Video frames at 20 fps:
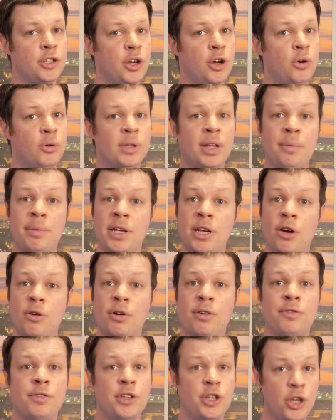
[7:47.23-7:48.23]
So let me
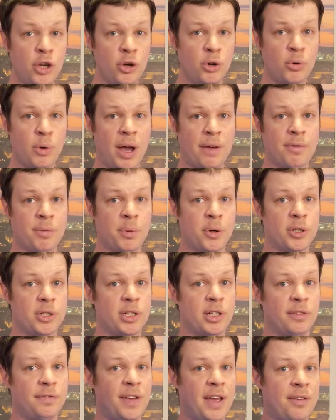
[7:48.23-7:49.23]
know if you have a
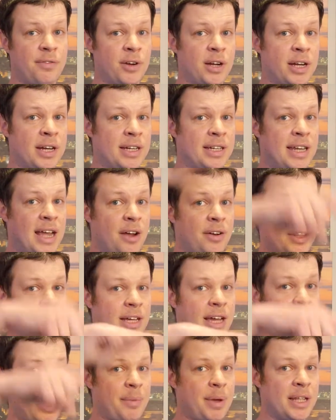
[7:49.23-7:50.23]
personal favorite down in
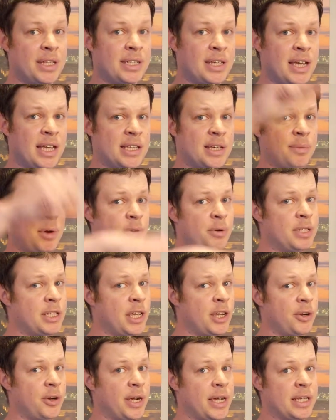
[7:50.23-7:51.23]
the comments, as I'm always
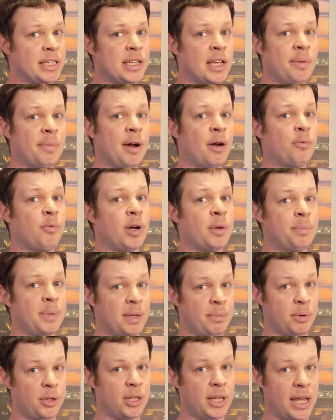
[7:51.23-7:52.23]
curious about what
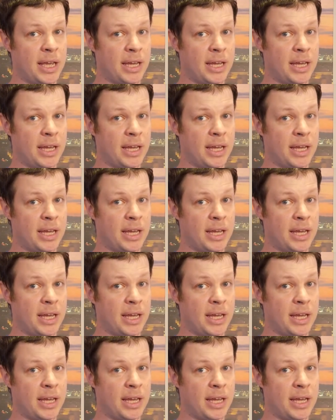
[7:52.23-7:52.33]
people